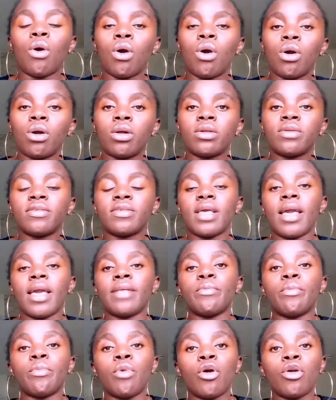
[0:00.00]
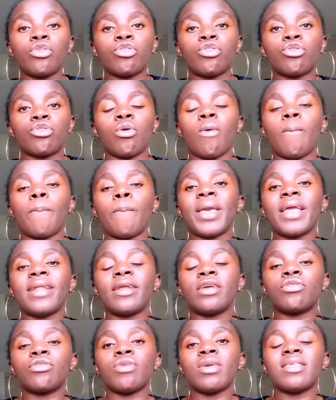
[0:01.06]
oils and moisture
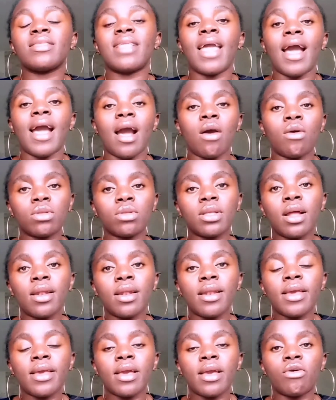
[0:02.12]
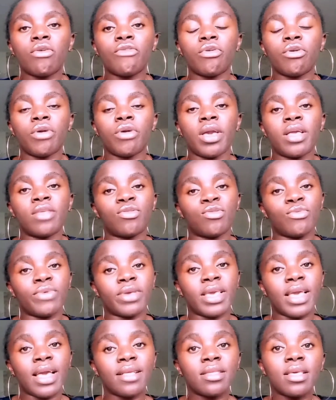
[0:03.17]
penetrates the outer layer of your hair to
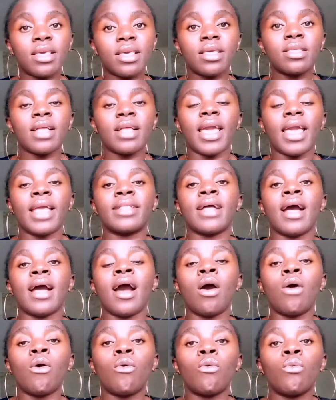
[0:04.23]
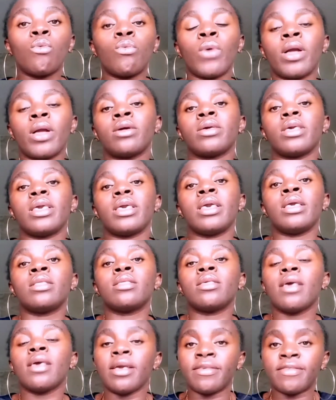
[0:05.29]
get in and how well
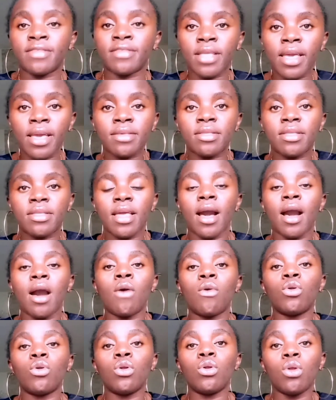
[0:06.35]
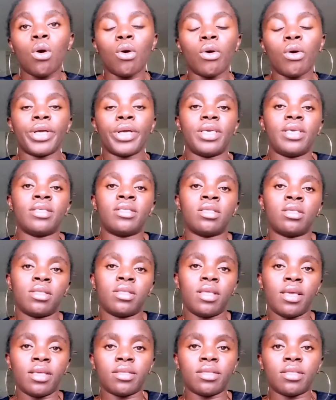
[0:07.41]
it stays there how long it
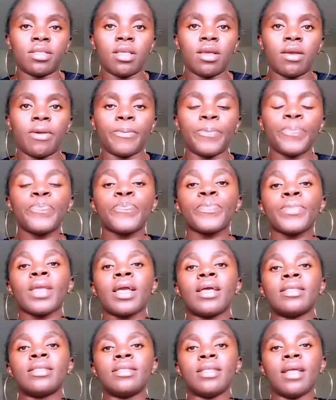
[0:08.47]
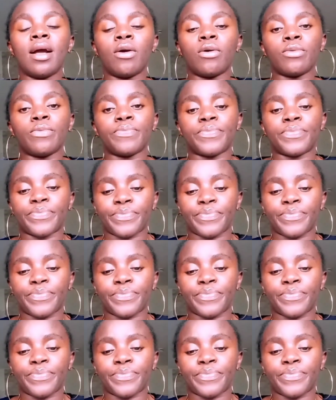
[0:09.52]
stays there now